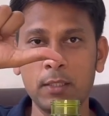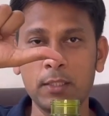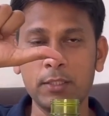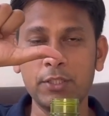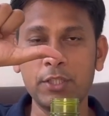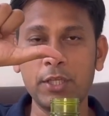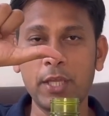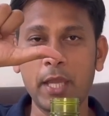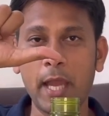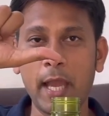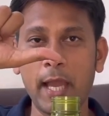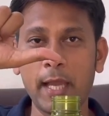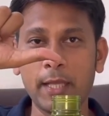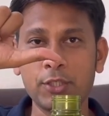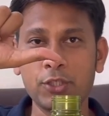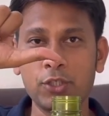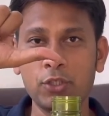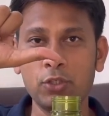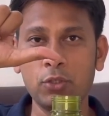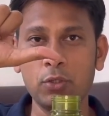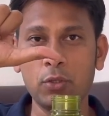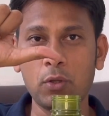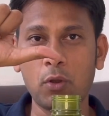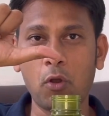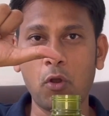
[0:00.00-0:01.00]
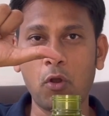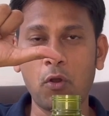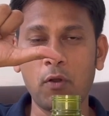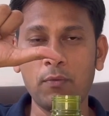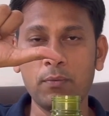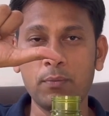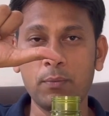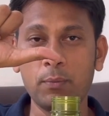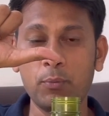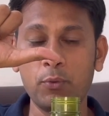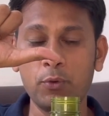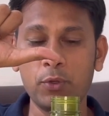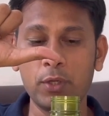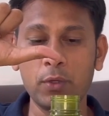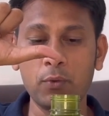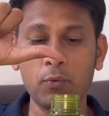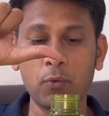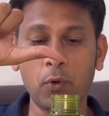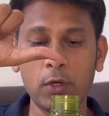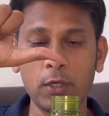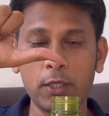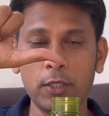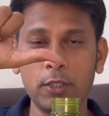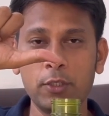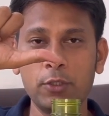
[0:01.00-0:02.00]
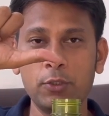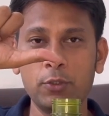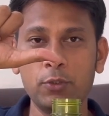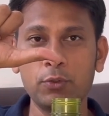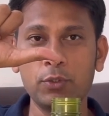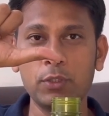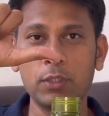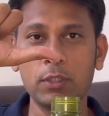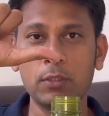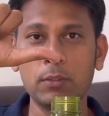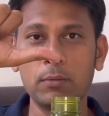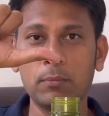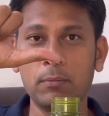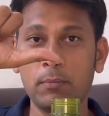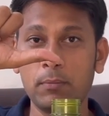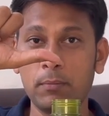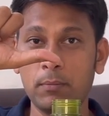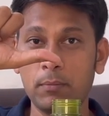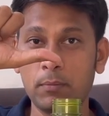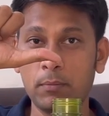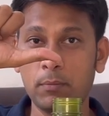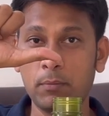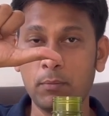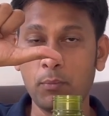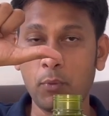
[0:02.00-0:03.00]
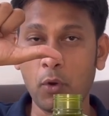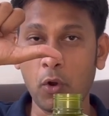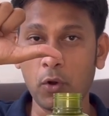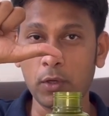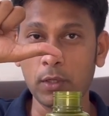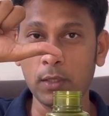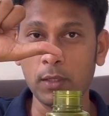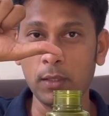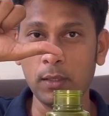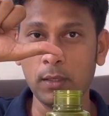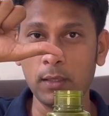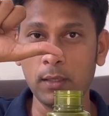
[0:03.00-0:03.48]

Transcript: The action of putting water into the bottle